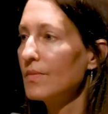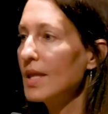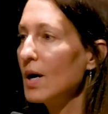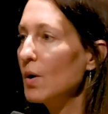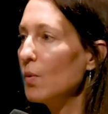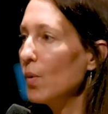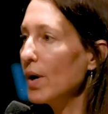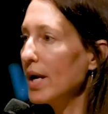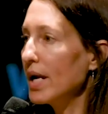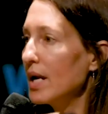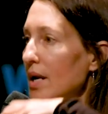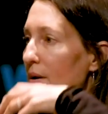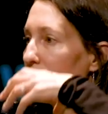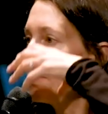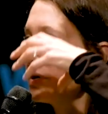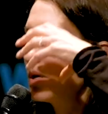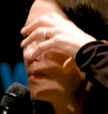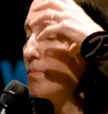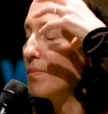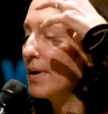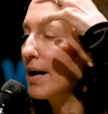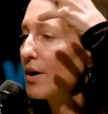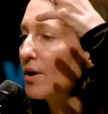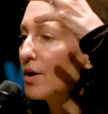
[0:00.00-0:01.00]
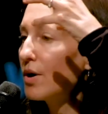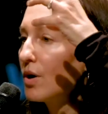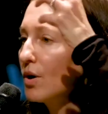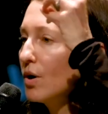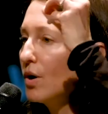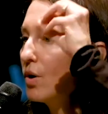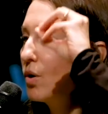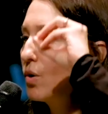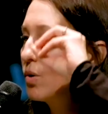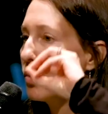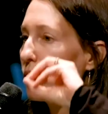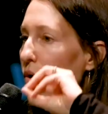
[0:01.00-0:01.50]
that we can be
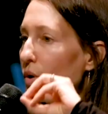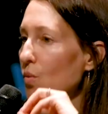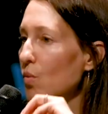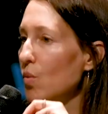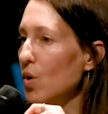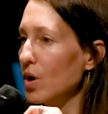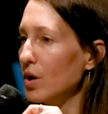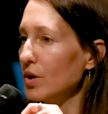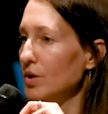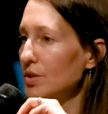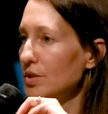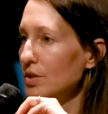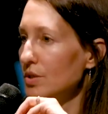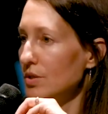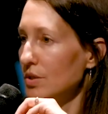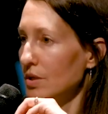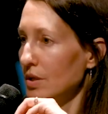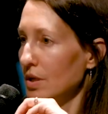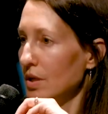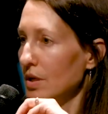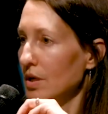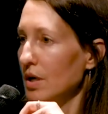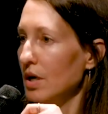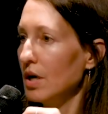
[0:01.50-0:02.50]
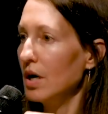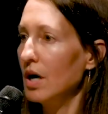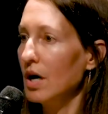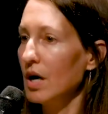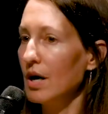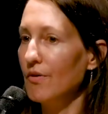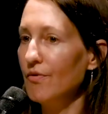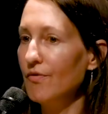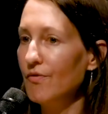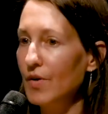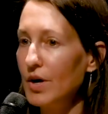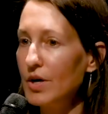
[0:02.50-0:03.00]
better or worse
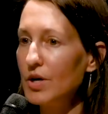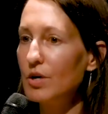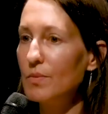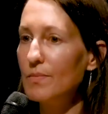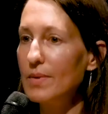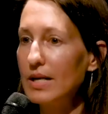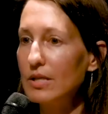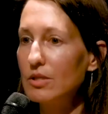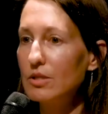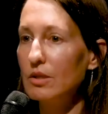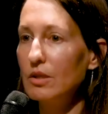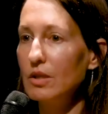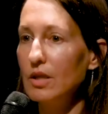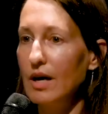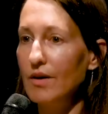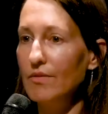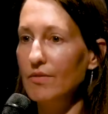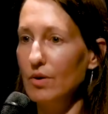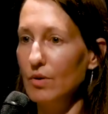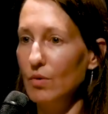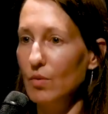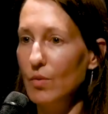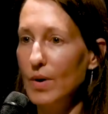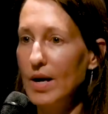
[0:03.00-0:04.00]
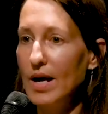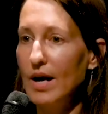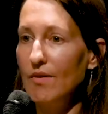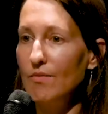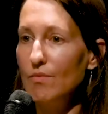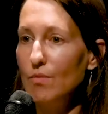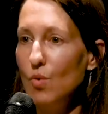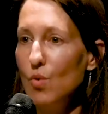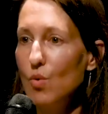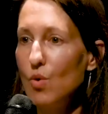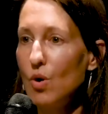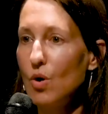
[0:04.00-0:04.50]
on a fundamental level. We
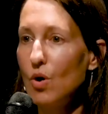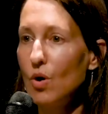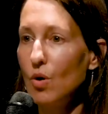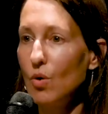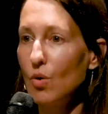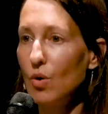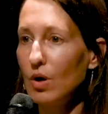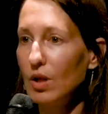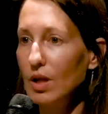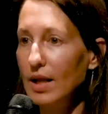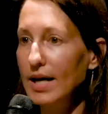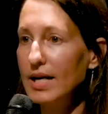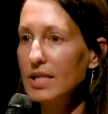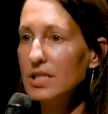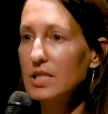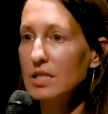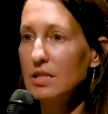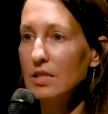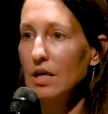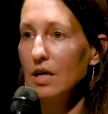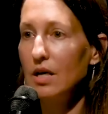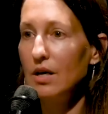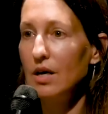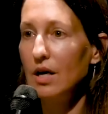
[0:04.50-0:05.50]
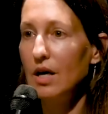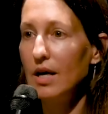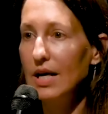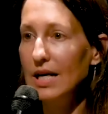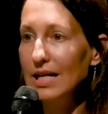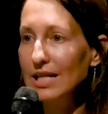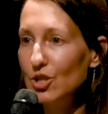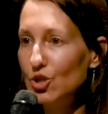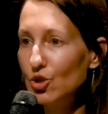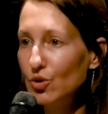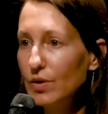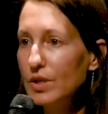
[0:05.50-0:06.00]
have more or less
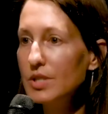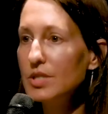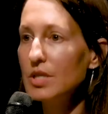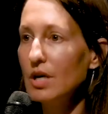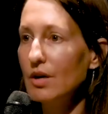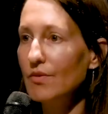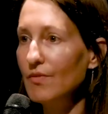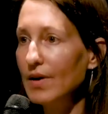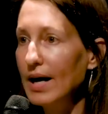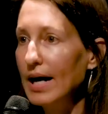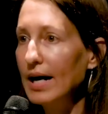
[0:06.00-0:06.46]
intrinsic